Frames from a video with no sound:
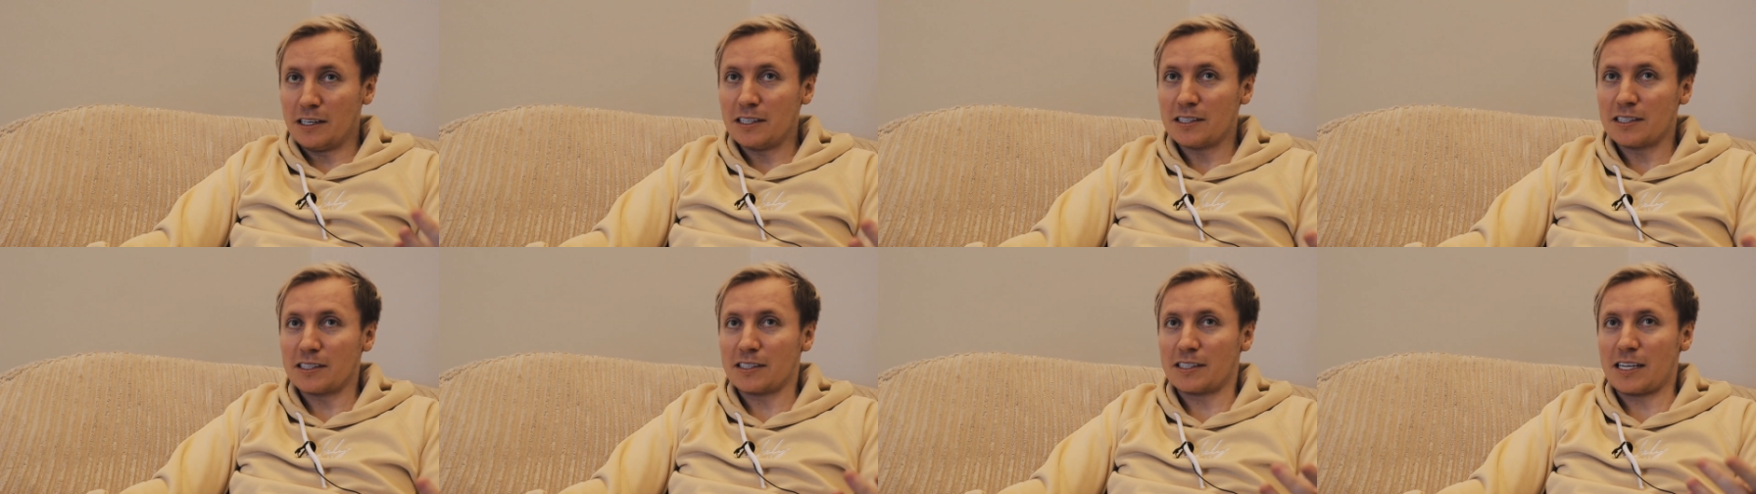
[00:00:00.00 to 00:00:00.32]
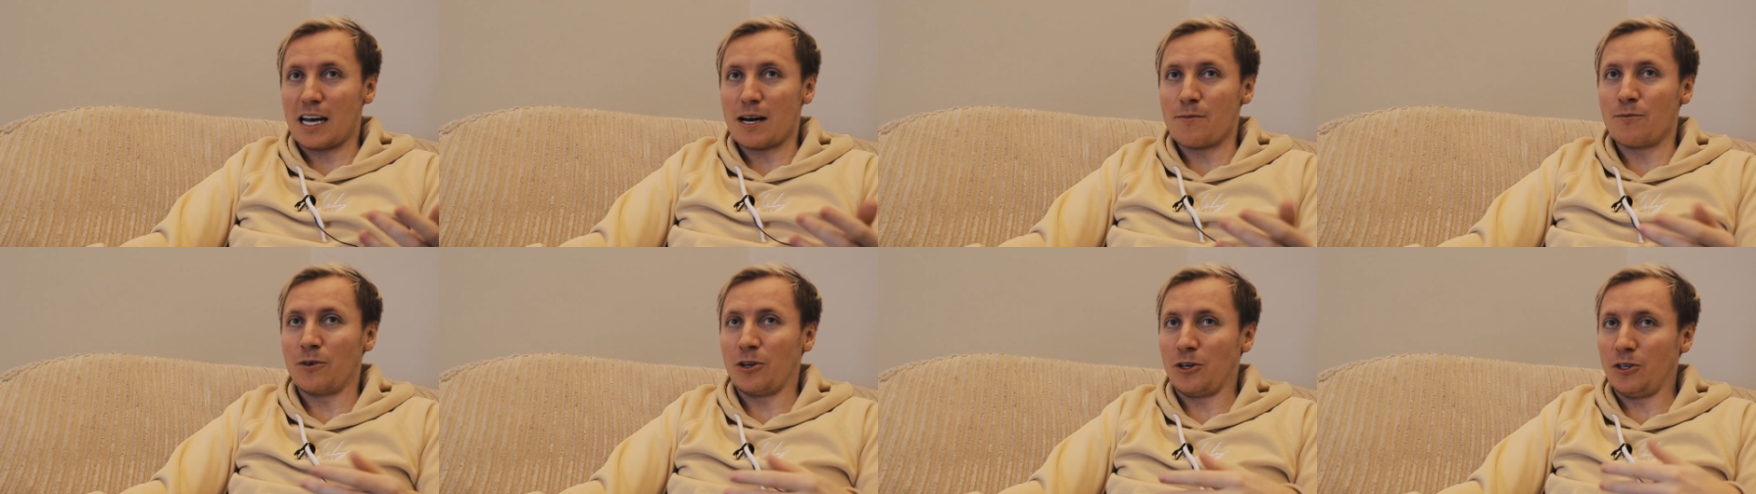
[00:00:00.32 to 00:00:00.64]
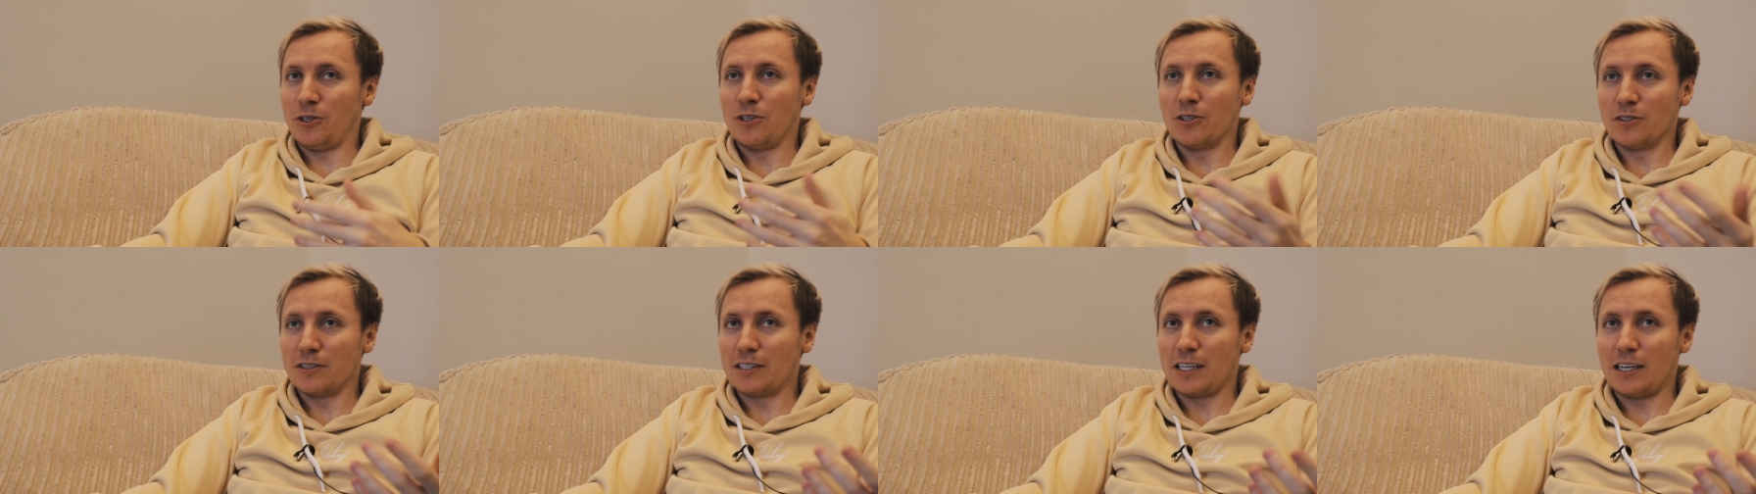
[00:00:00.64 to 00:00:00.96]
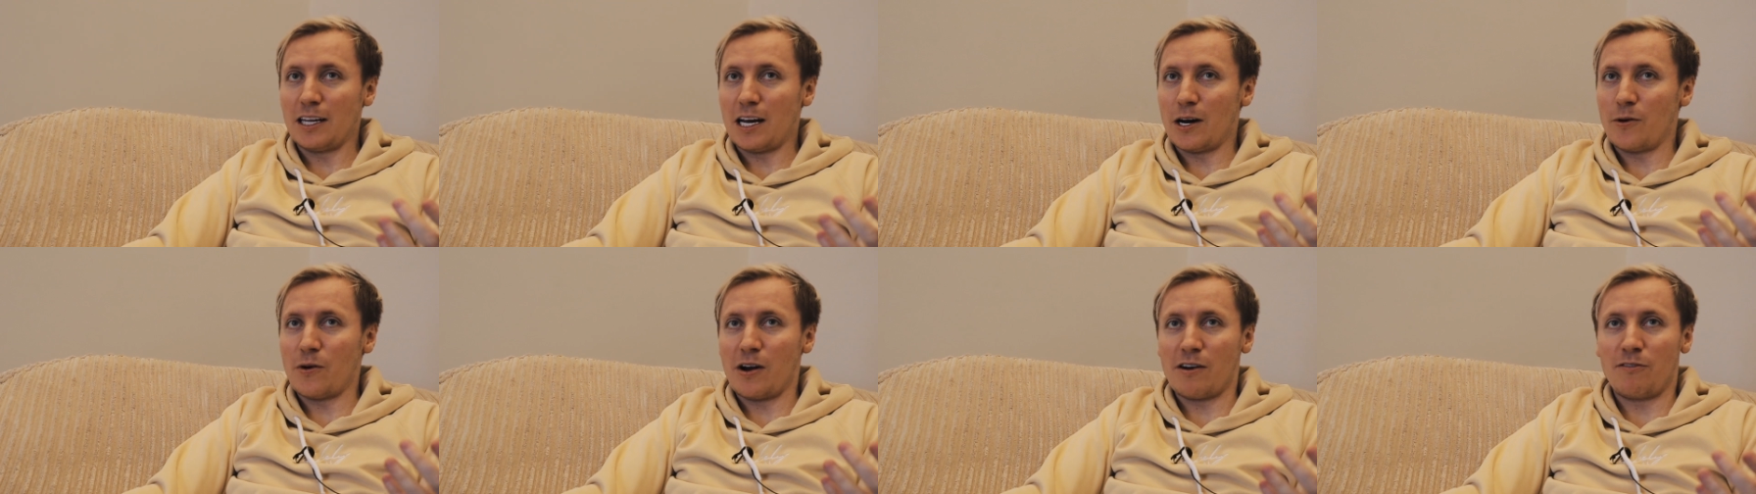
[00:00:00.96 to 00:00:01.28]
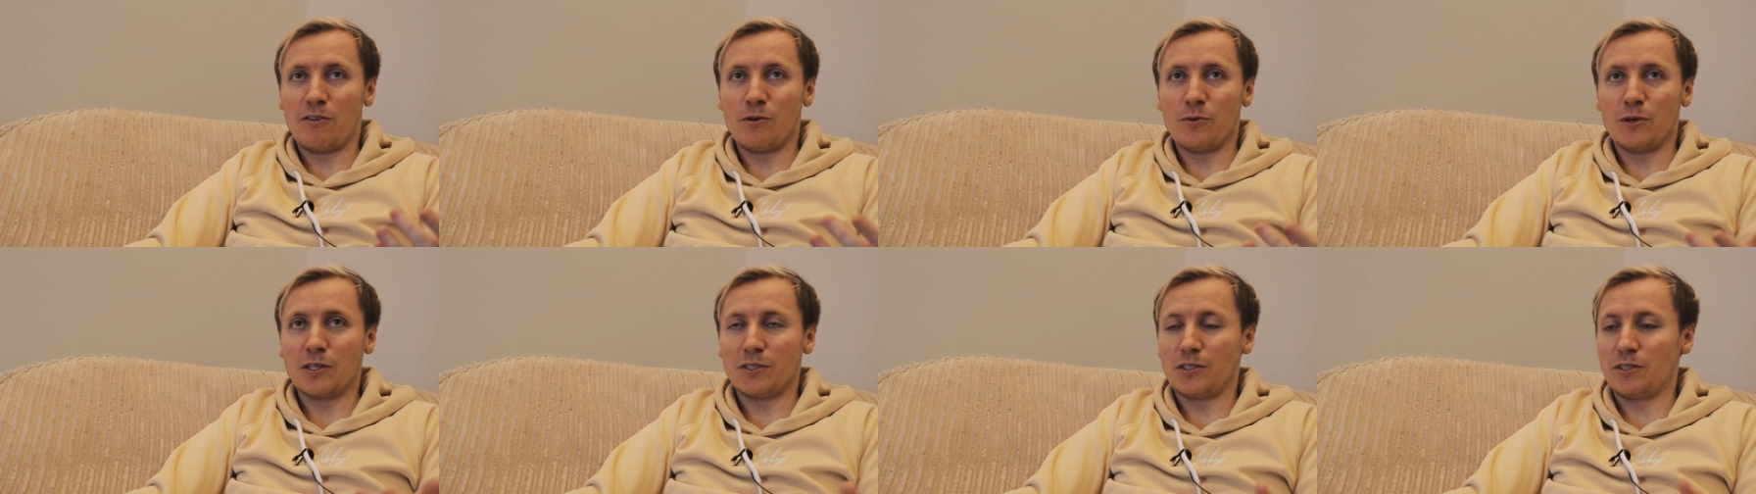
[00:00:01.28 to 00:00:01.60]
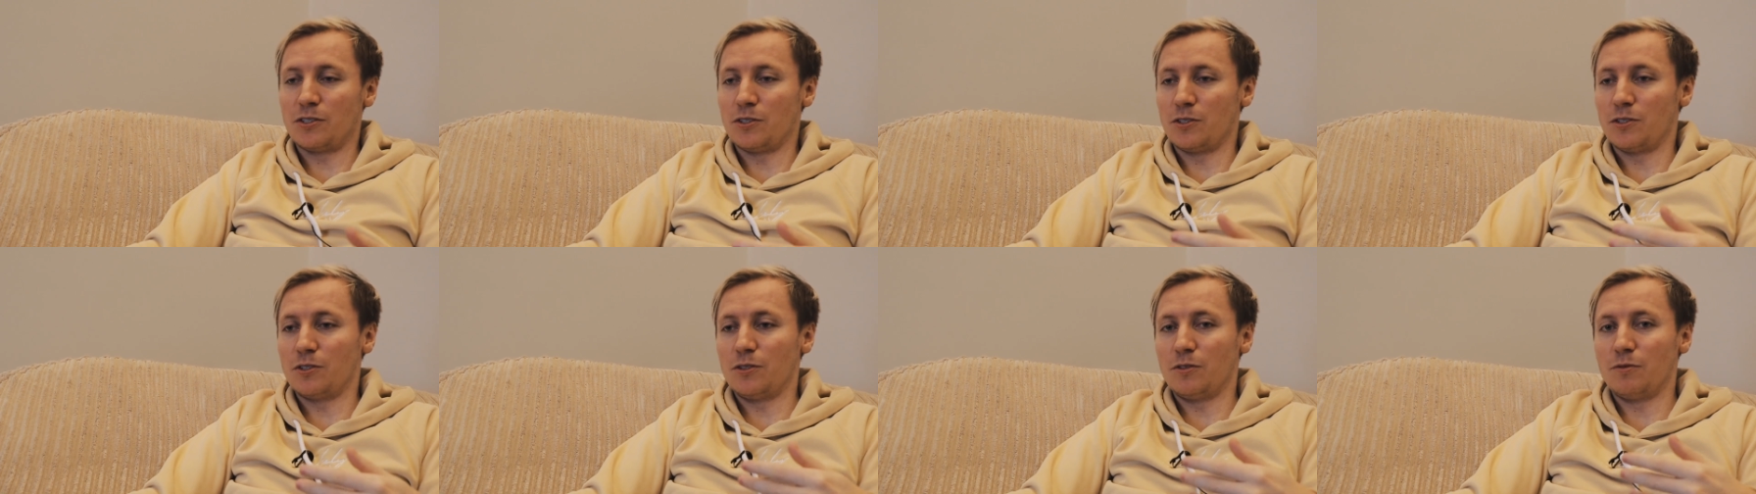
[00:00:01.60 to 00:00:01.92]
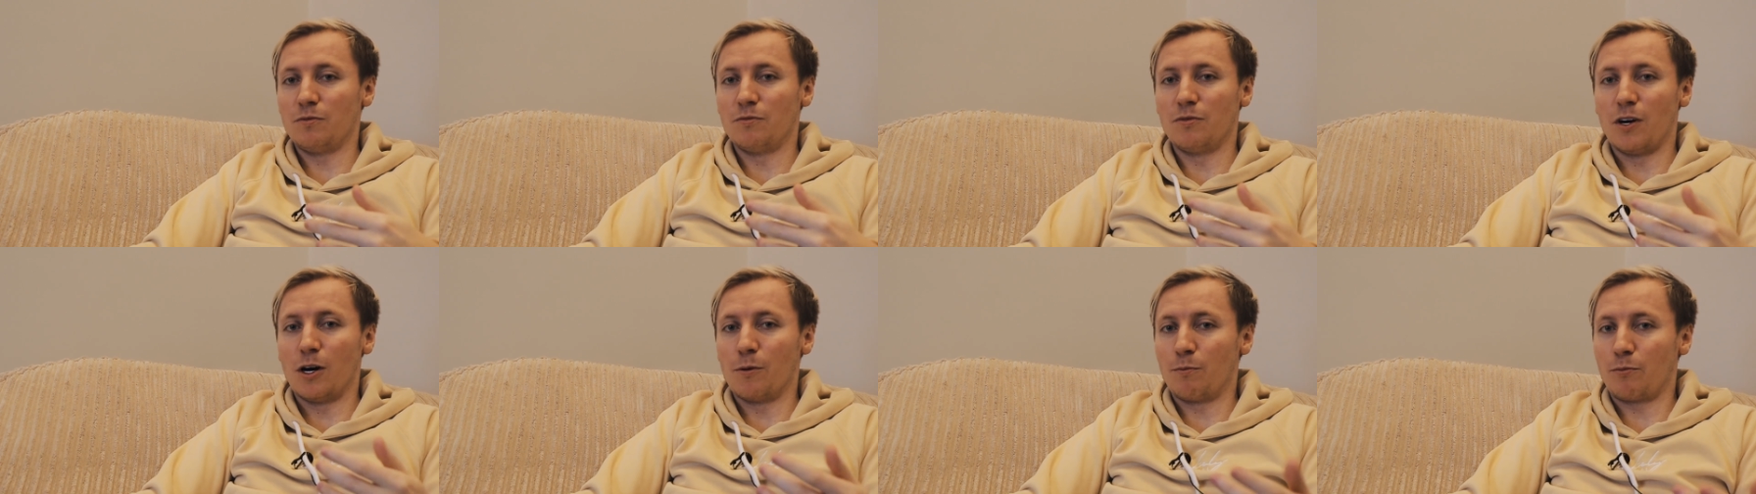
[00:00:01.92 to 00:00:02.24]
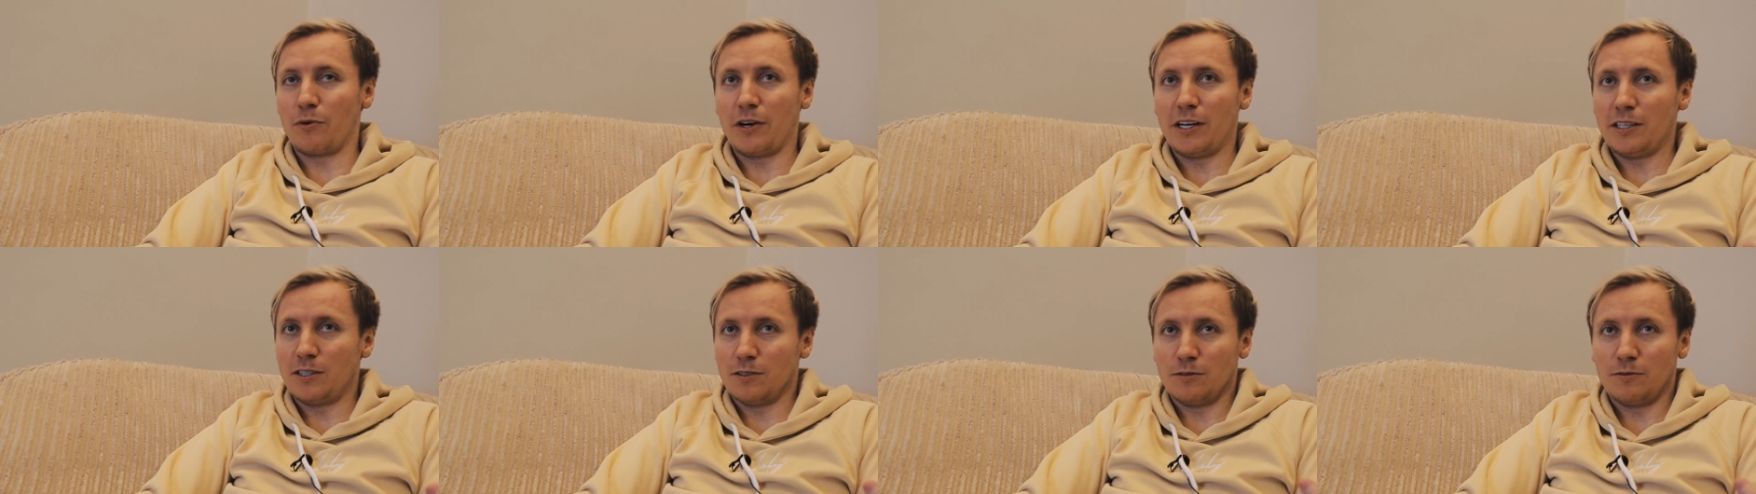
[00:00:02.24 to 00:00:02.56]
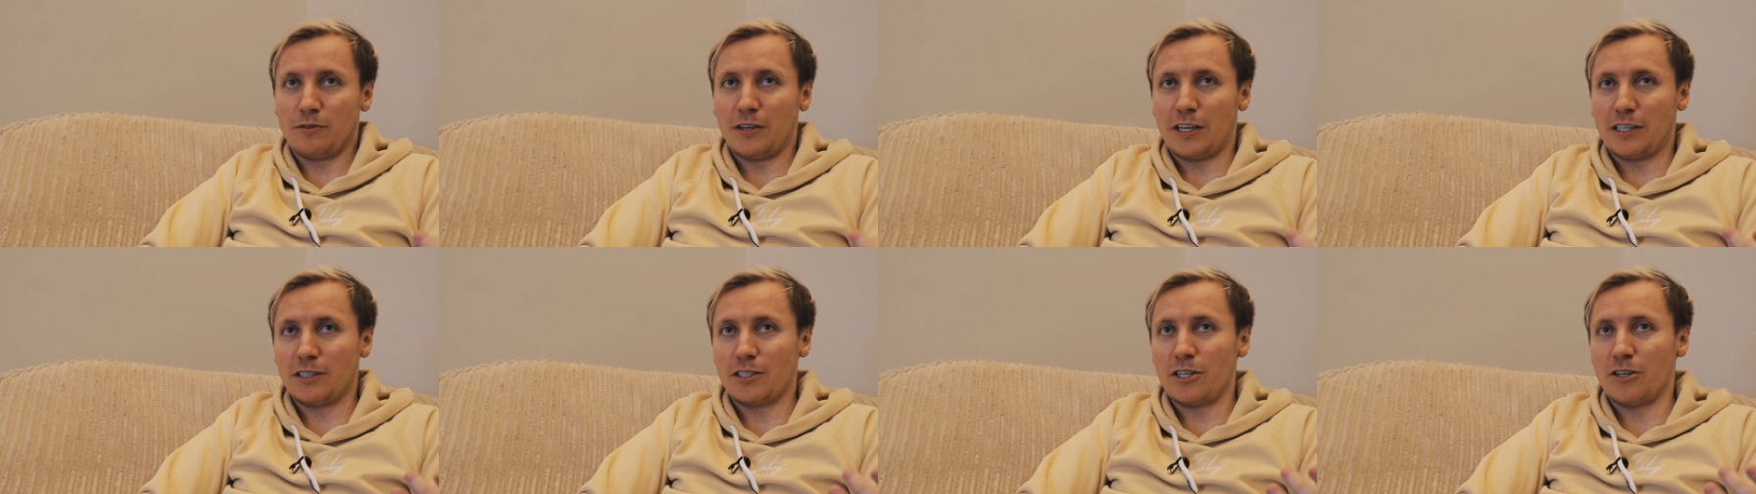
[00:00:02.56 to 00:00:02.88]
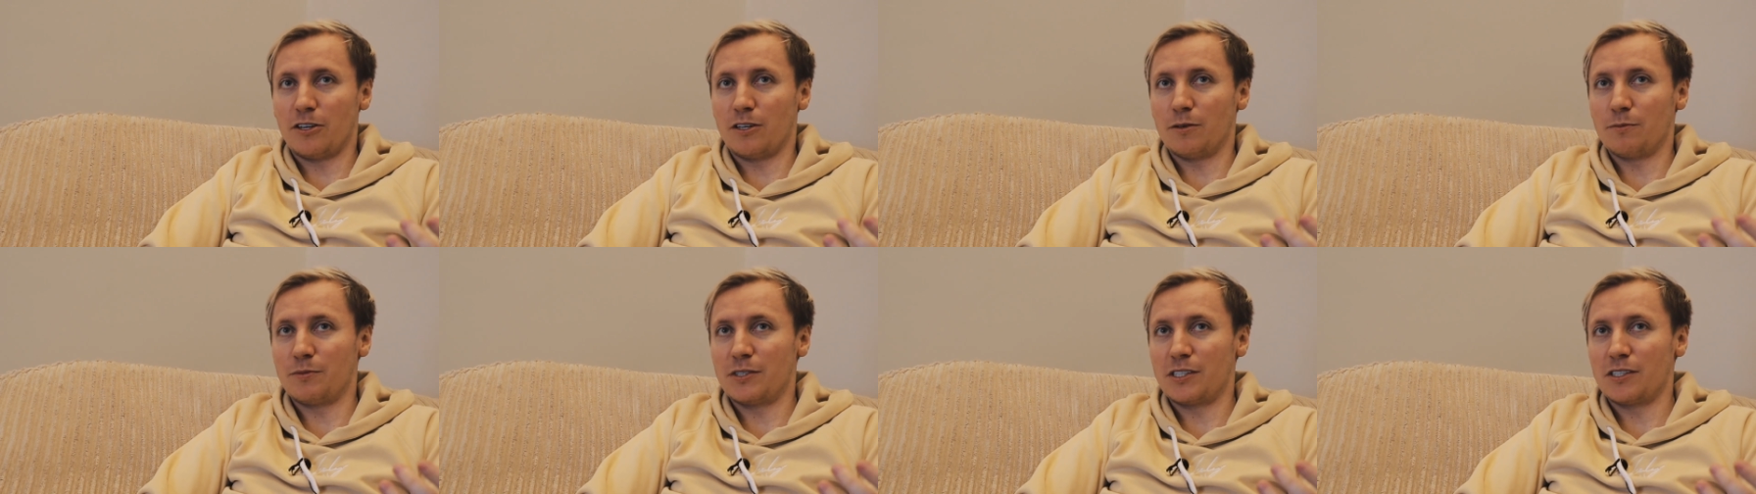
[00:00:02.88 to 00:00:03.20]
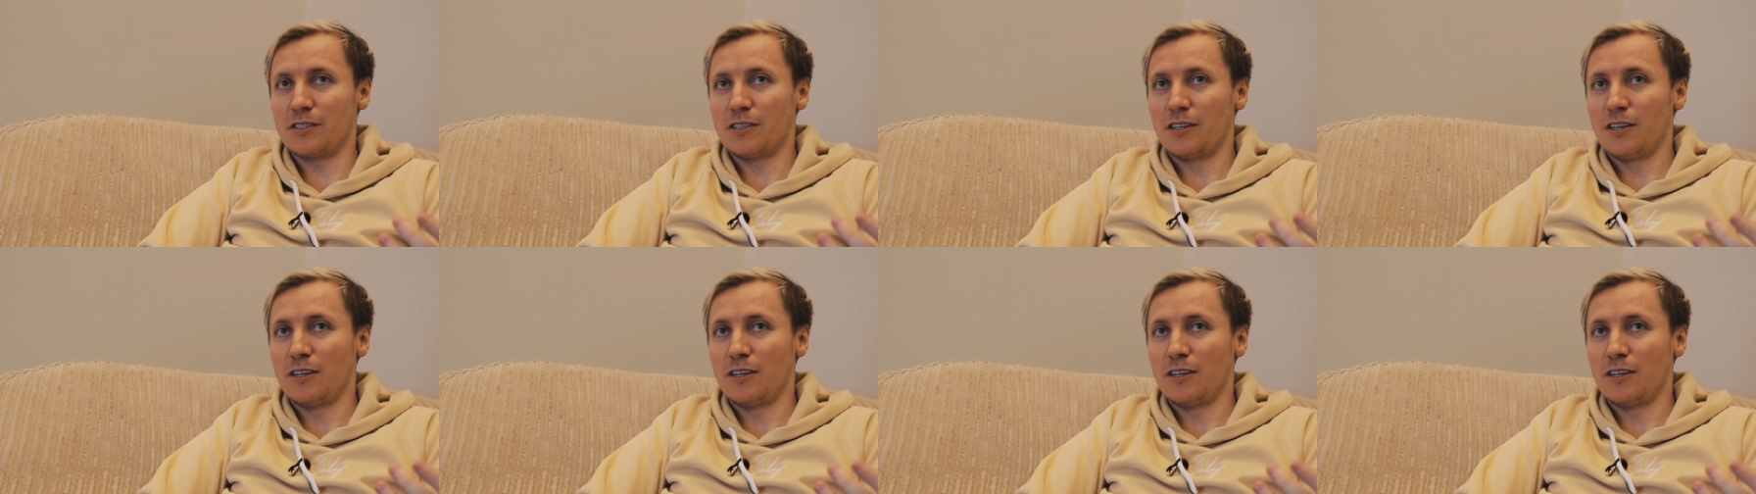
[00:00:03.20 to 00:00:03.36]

is a scam when you don't allow everyone to operate on fair terms.